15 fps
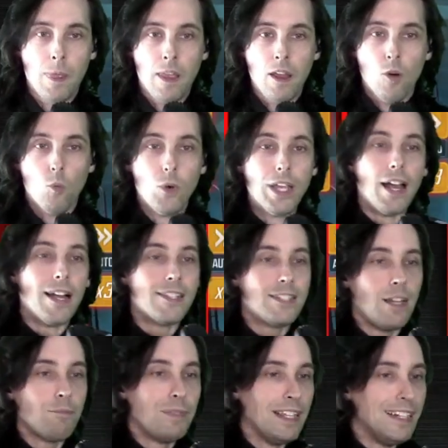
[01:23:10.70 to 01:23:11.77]
We got
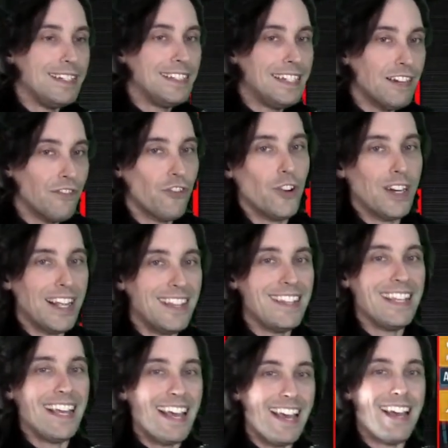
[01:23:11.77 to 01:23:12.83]
something different in
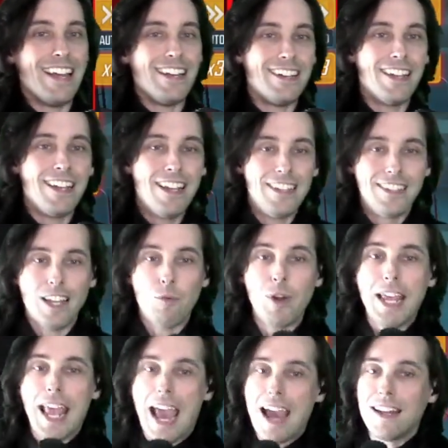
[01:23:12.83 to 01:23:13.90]
the end than we
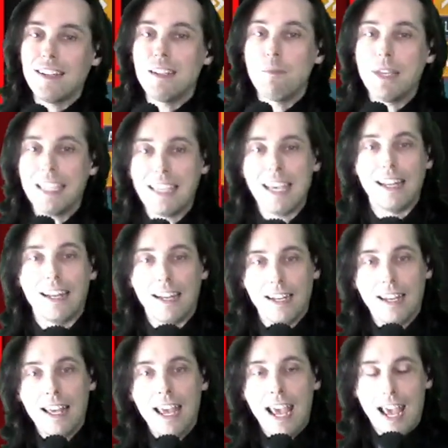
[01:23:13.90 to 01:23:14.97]
had in the beginning.
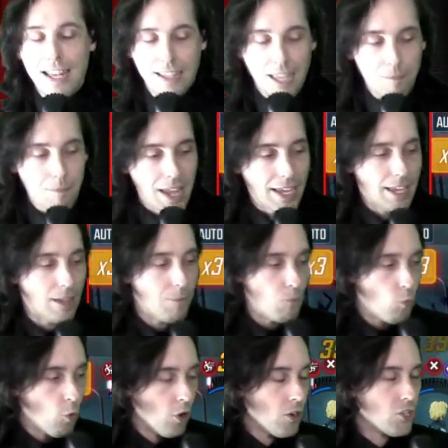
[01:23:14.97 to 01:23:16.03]
And they make it
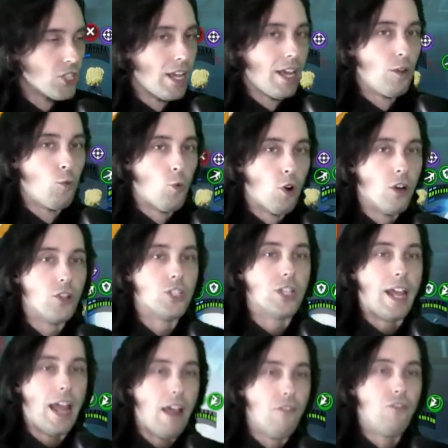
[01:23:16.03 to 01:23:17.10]
worse and worse
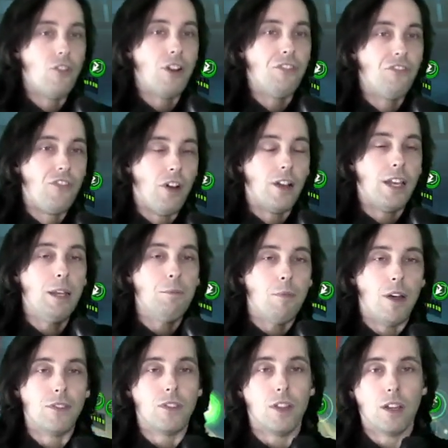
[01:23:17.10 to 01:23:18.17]
every fucking
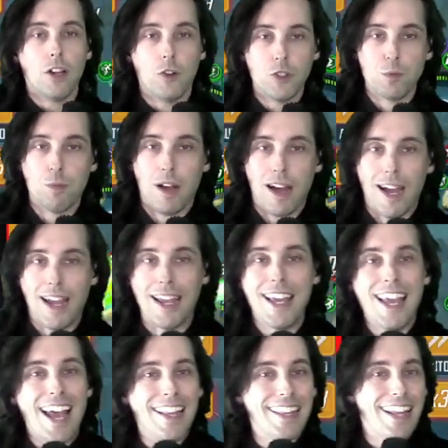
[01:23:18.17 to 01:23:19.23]
month that goes by,
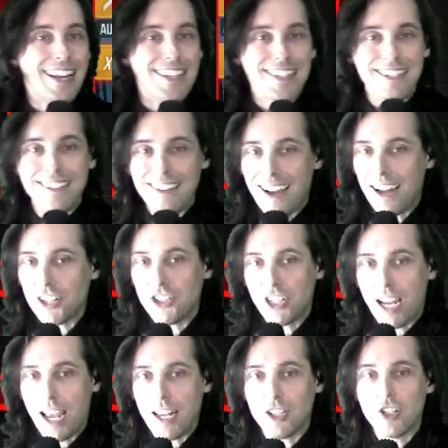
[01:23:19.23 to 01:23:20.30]
and that has not
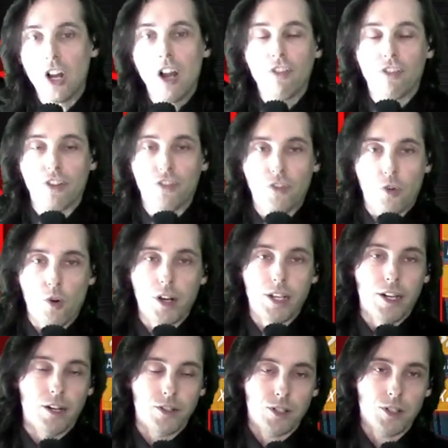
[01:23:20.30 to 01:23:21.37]
changed for 4
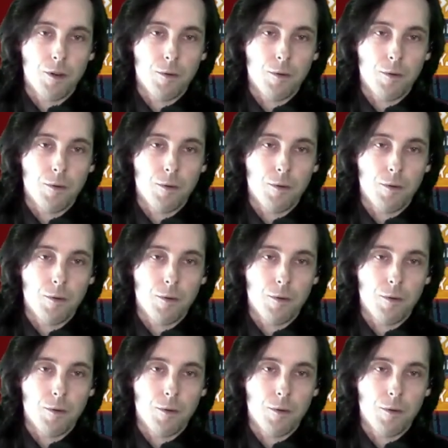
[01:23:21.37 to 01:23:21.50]
years.